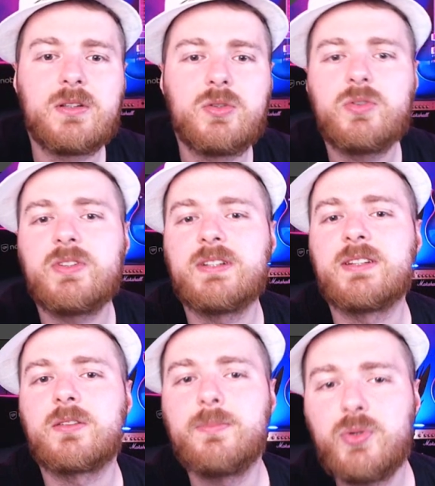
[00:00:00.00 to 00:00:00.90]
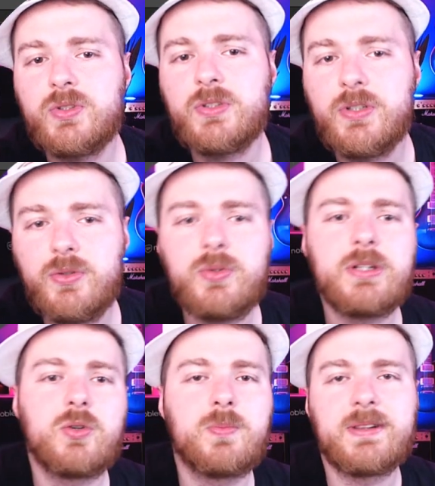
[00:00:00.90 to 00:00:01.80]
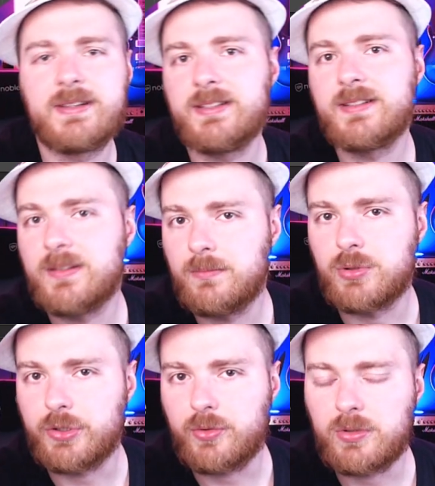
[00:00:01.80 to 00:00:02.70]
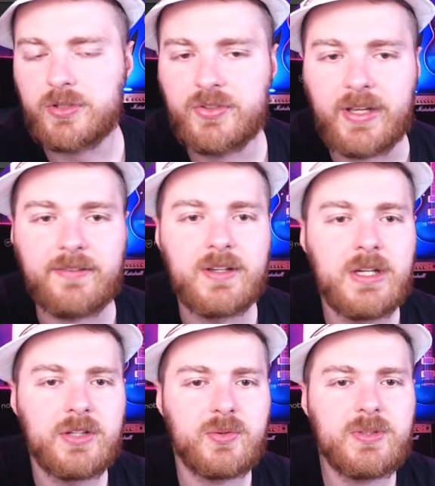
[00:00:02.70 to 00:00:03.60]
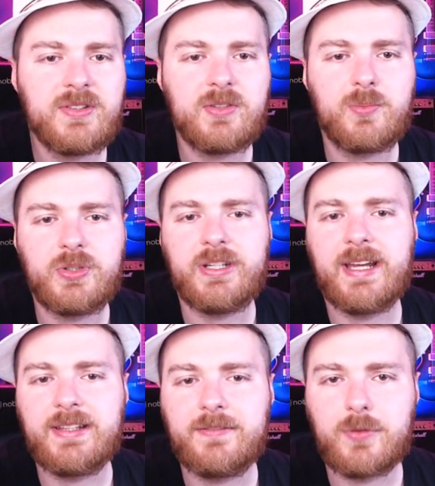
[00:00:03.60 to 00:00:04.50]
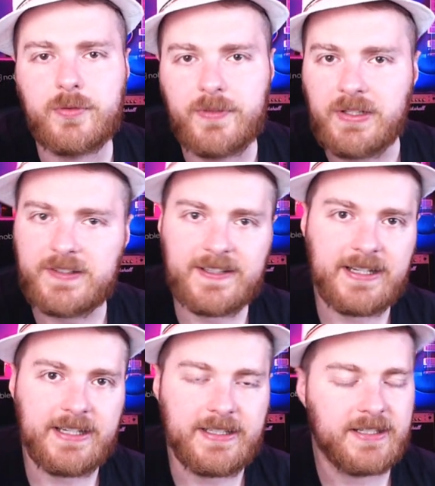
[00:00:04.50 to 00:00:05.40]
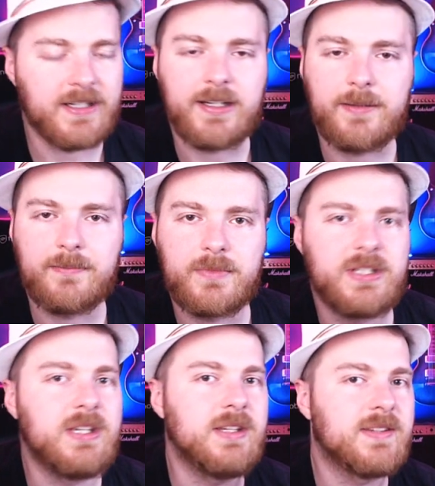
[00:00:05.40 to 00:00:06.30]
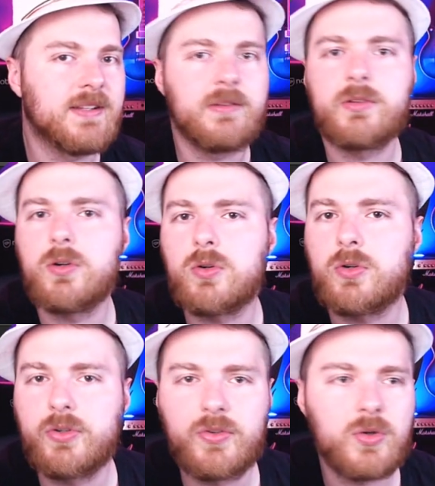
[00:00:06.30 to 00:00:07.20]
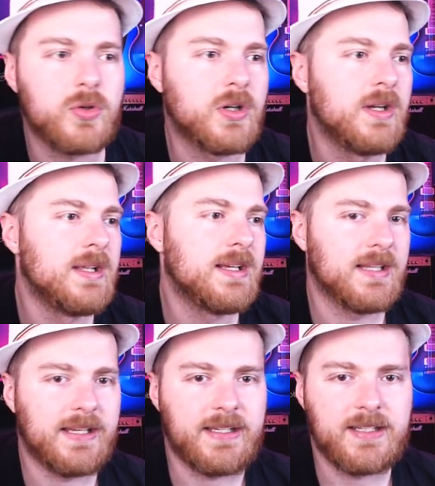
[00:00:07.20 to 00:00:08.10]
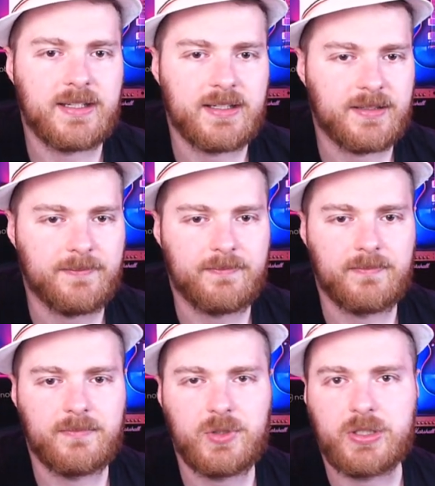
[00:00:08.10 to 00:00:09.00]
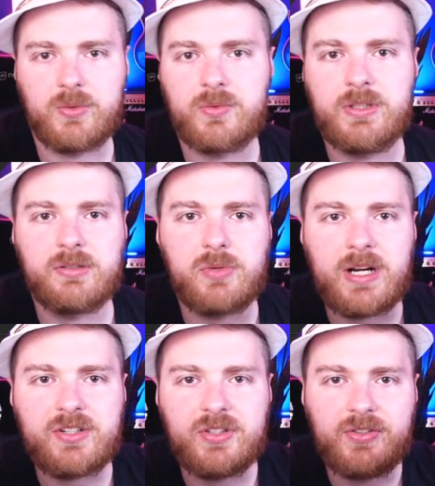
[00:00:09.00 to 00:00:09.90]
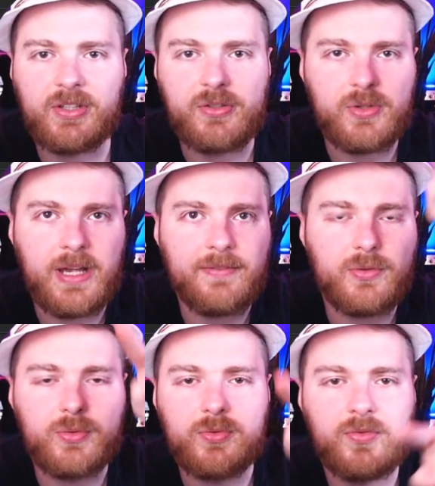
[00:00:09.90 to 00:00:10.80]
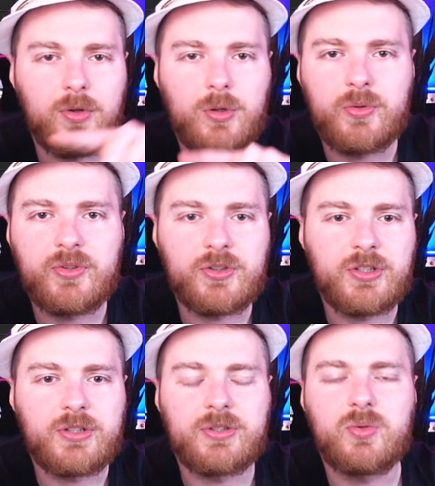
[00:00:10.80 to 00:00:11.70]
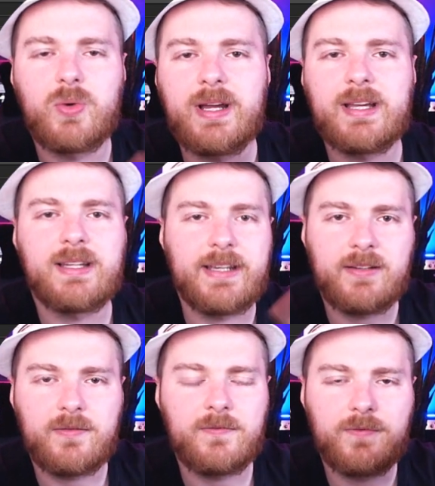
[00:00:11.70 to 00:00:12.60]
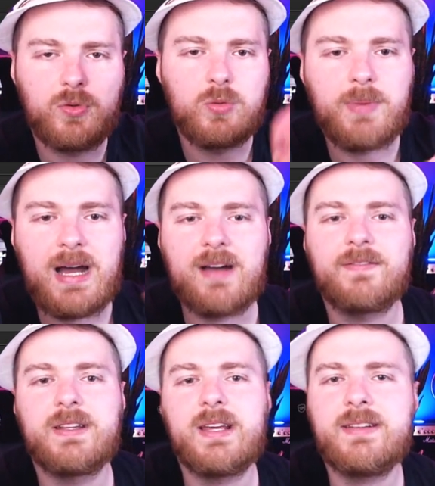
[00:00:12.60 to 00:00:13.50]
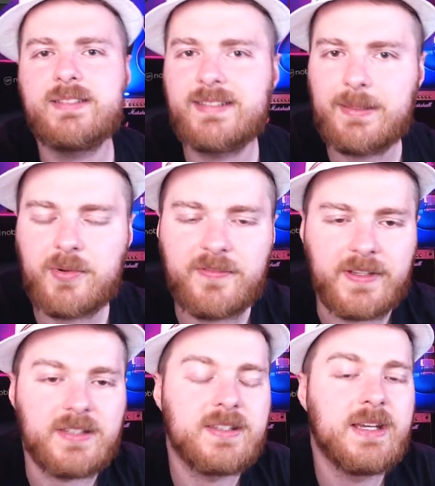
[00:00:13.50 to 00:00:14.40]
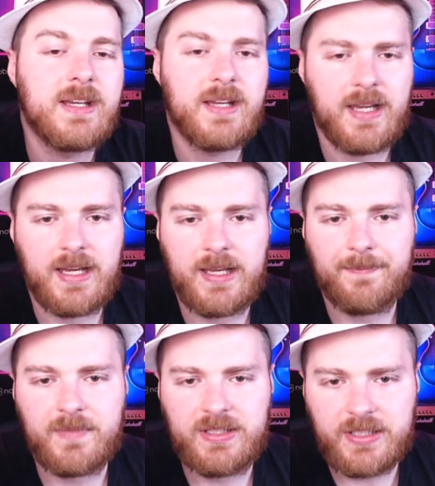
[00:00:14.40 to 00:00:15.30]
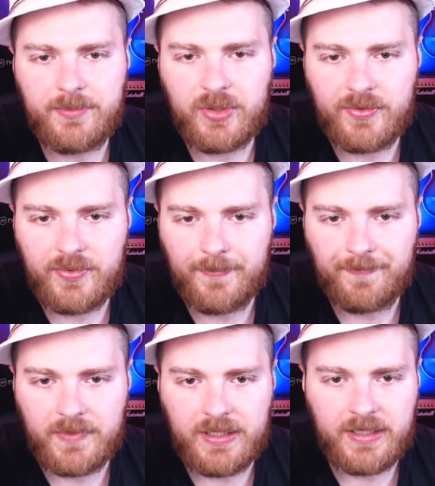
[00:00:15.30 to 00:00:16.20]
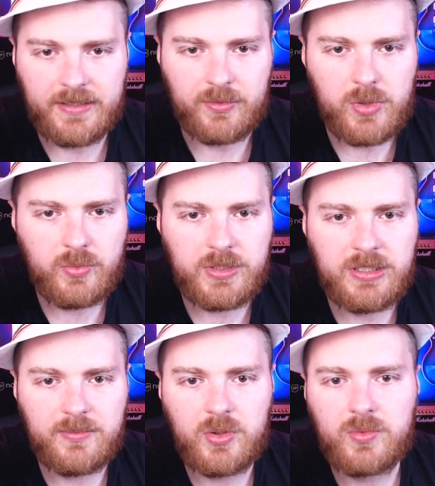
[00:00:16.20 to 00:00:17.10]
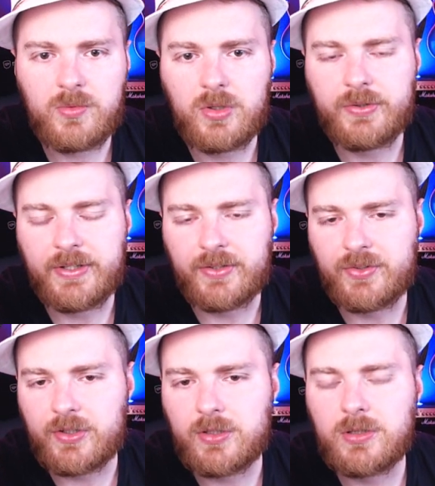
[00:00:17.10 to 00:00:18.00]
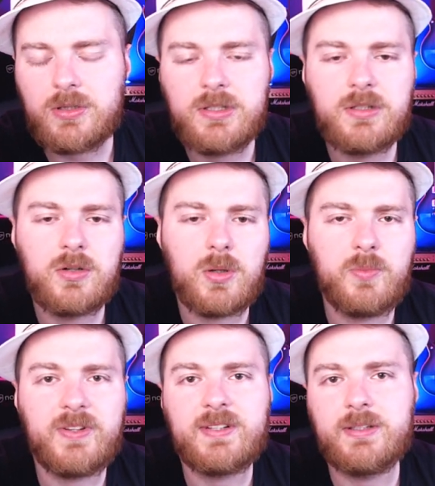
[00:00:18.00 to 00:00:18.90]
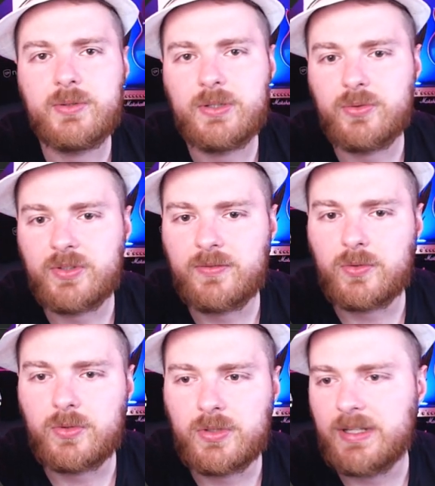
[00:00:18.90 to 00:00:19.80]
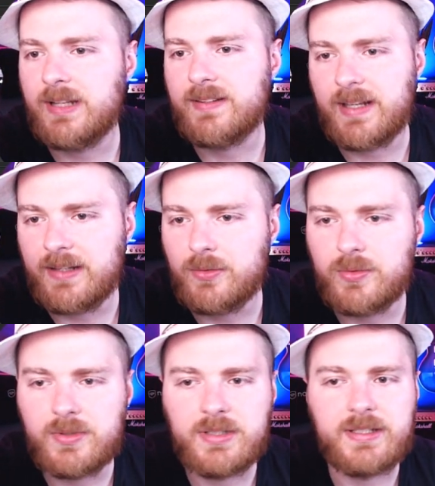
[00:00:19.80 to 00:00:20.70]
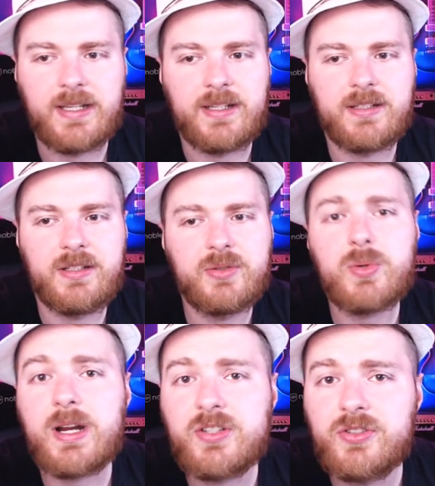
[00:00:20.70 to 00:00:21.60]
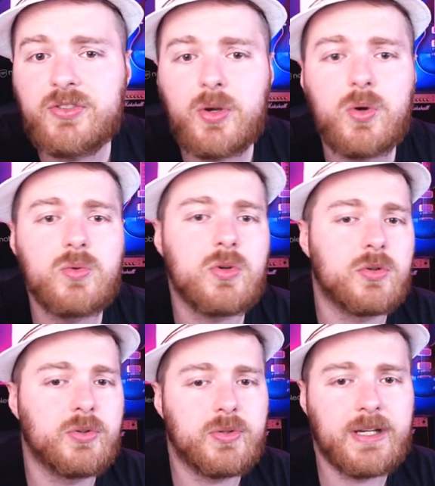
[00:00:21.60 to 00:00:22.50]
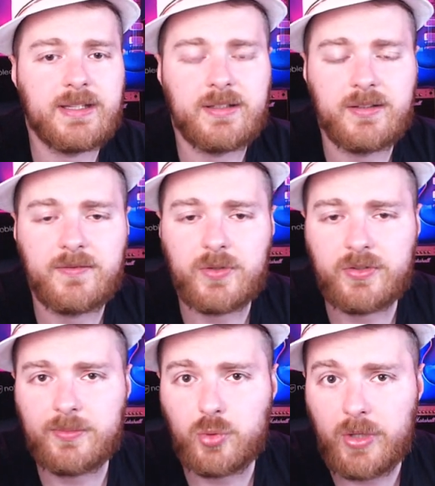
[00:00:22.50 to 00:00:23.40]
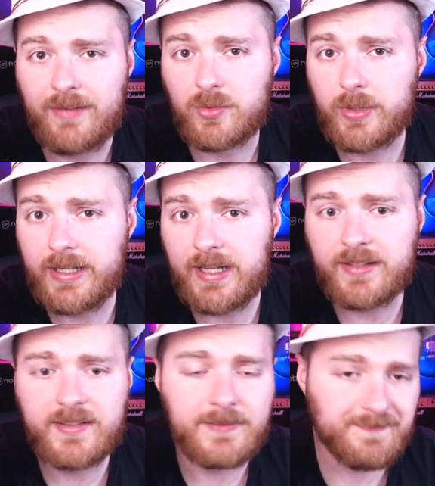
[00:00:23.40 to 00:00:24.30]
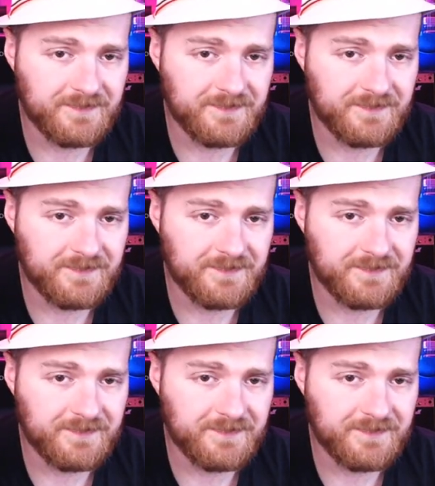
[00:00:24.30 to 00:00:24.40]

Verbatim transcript: using this computer, you can open this particular safe. So this is pretty handy for things like um, keys and doors or like, um, you know, interactions that you have to follow certain way, like full path and, and this type of things. Um, in terms of uh, the round gizmo or the circle, obviously you can use it for, as I do, uh, the interaction zone or you can, for example, you have a raycast